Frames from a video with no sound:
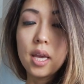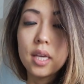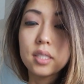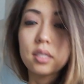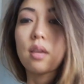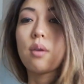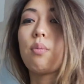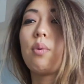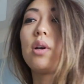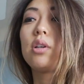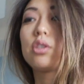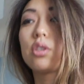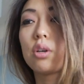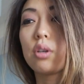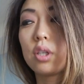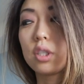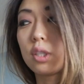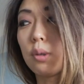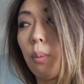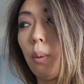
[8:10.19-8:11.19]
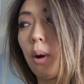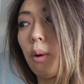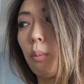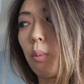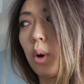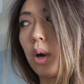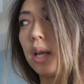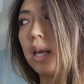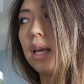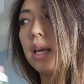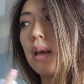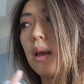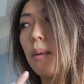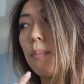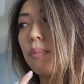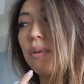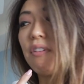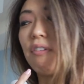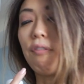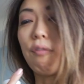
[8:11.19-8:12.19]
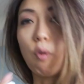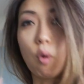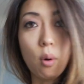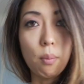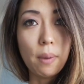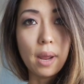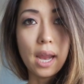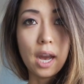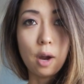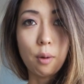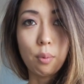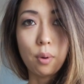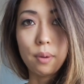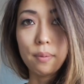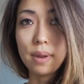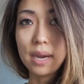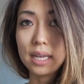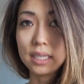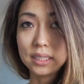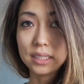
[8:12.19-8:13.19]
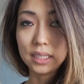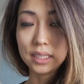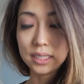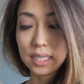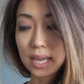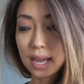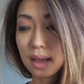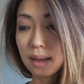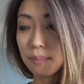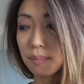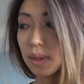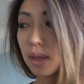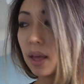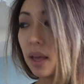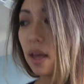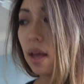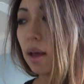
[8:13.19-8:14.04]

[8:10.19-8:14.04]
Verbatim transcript: So I will show you tomorrow morning before my hair appointment at 6 a.m.